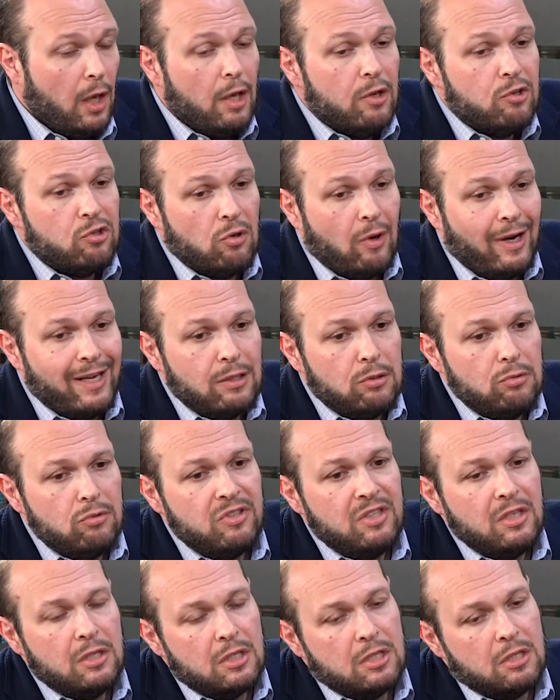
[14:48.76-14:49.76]
So I do
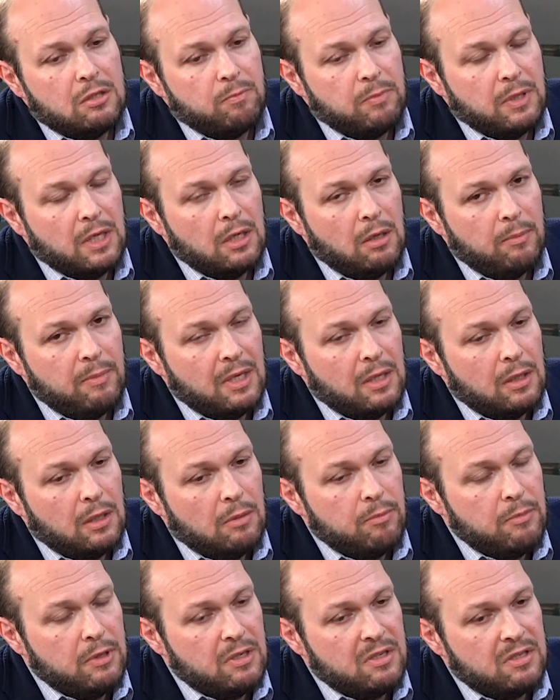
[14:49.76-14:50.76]
see this becoming a
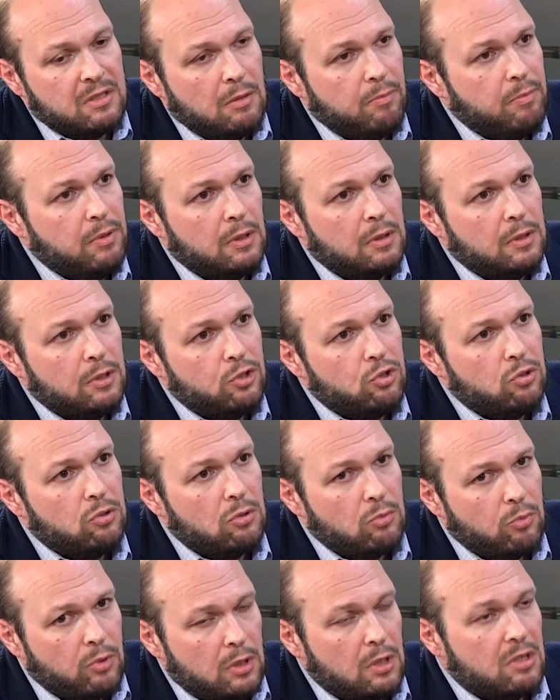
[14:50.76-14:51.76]
municipal
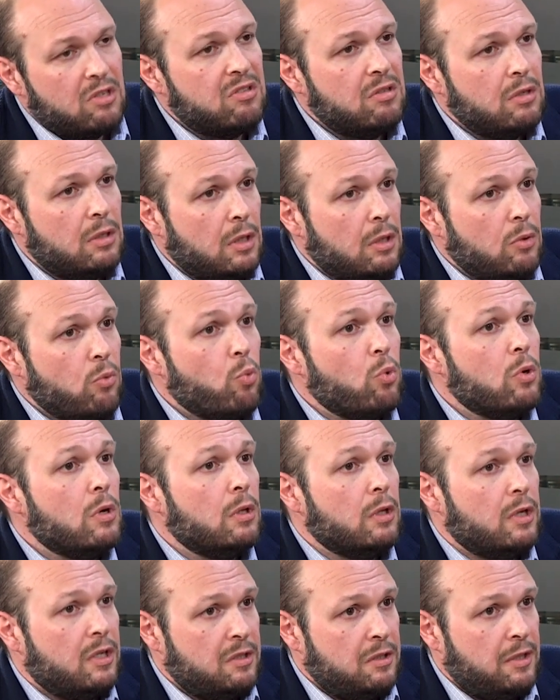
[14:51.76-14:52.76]
issue where the city
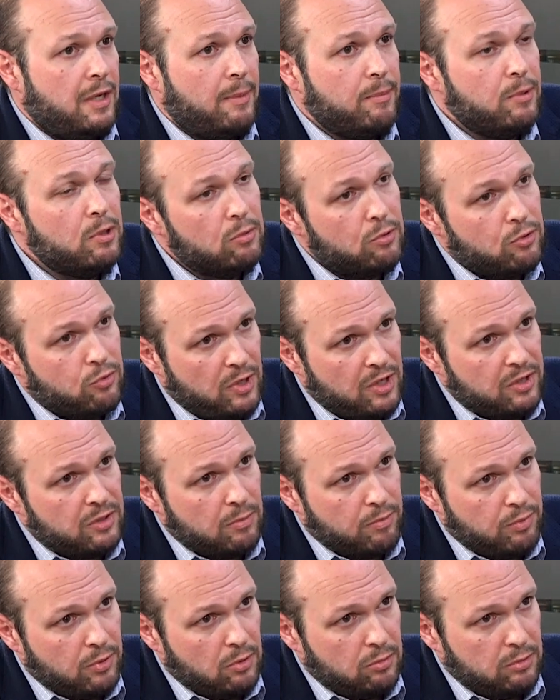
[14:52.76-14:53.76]
will attempt to address the
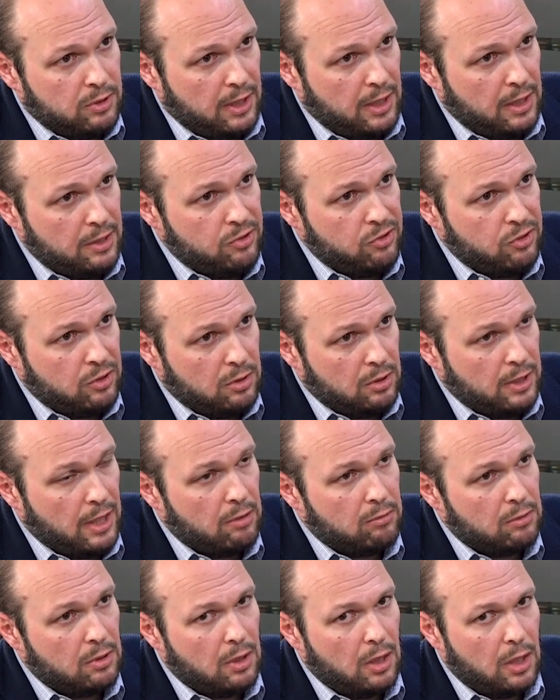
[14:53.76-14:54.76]
protests
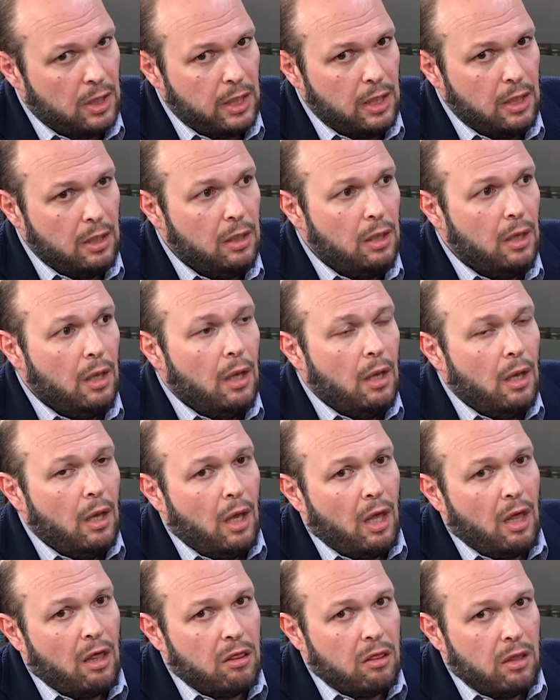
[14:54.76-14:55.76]
down the line,
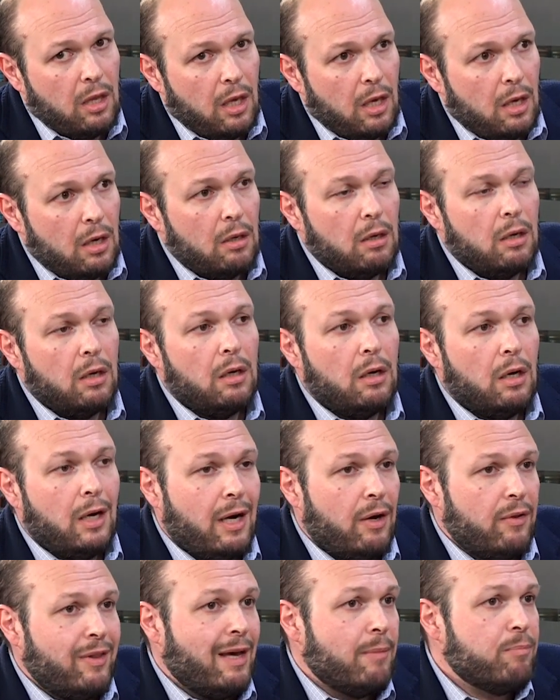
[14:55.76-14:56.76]
and then uh,
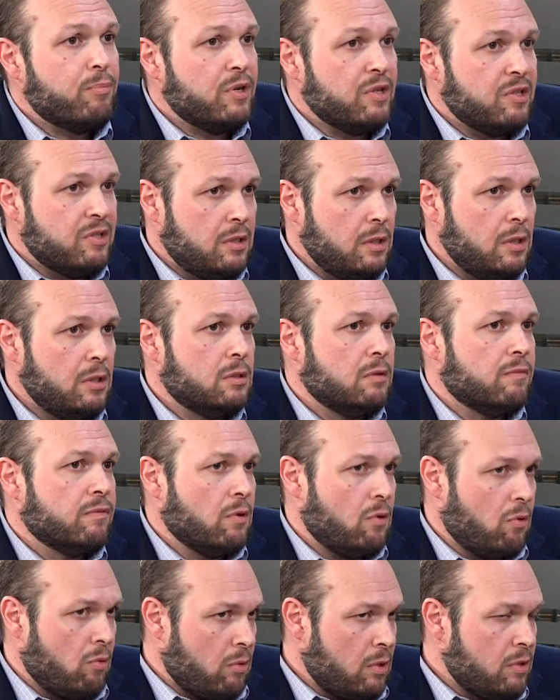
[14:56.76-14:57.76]
how that proceeds, of
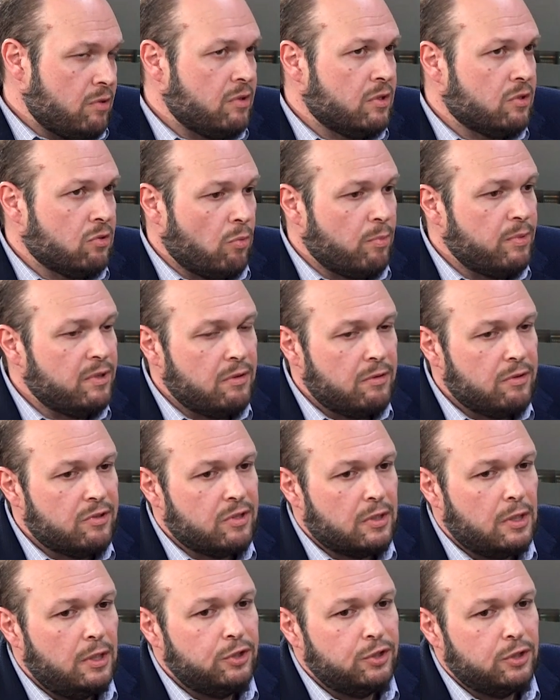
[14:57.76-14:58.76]
course, is open to
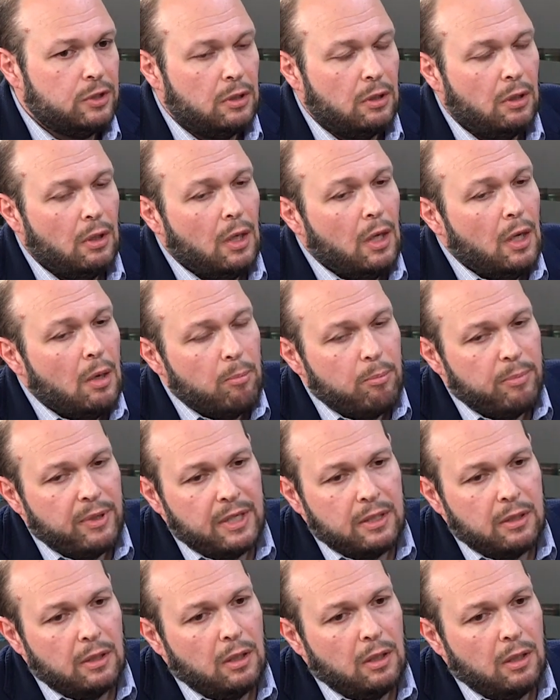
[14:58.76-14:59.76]
discussion.
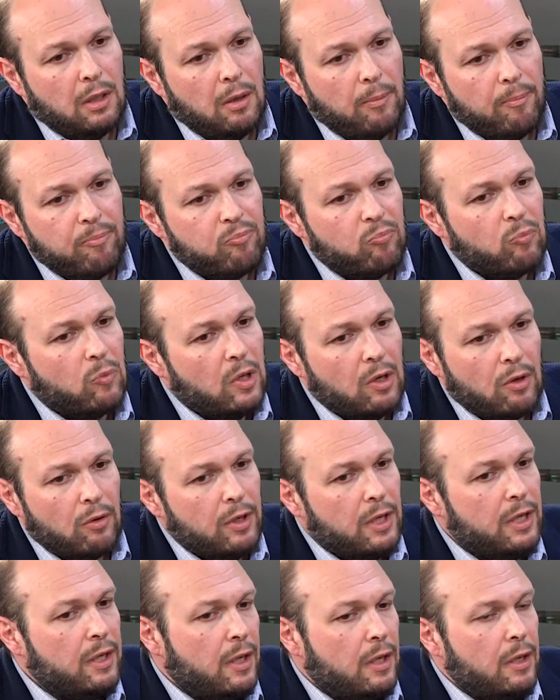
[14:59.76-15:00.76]
But uh, you know,
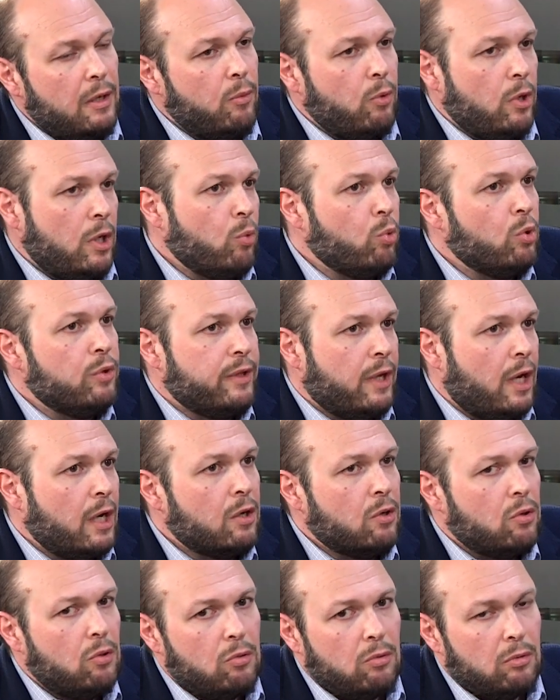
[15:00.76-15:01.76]
it, it will
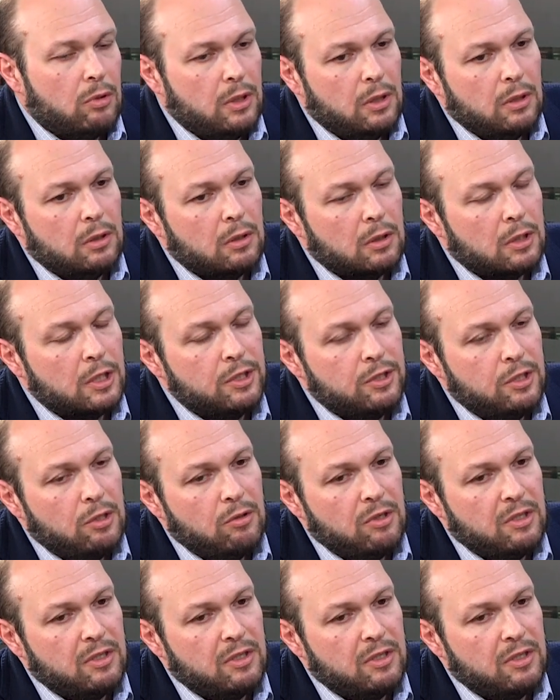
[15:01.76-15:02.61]
not go continue